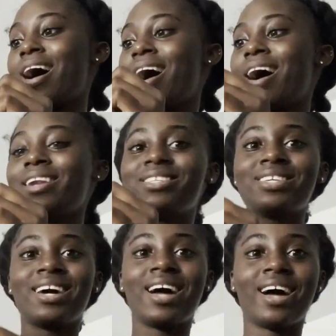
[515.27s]
I
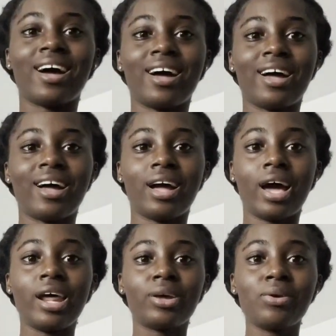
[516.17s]

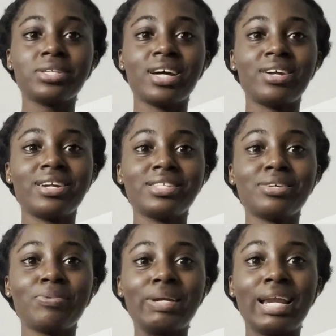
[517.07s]
close you on the
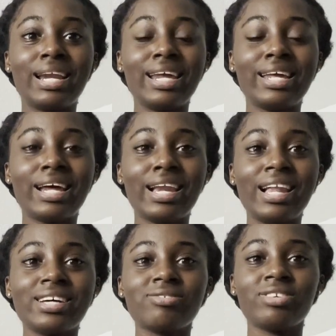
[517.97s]
similar in the
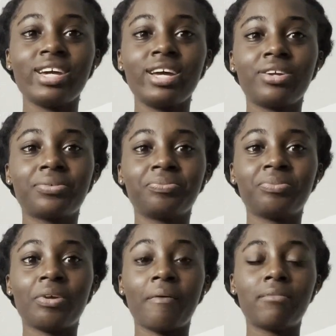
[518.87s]
last video, you know.
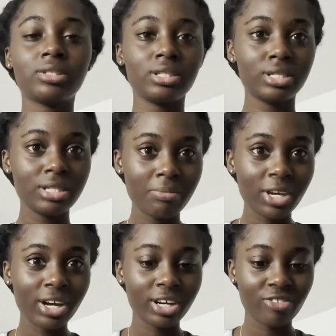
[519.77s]
But in the similar
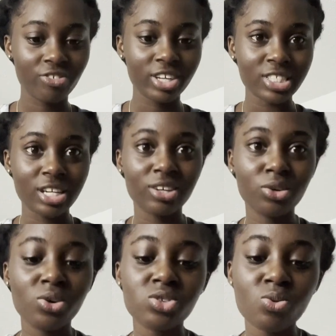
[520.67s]
year, difference of the
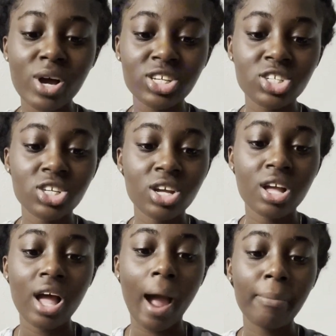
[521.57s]
clothes wash.
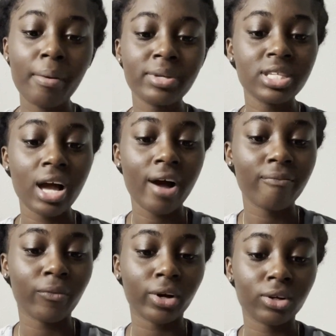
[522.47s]
I promise you, I have
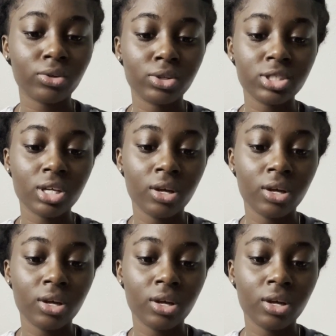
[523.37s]
more clothes.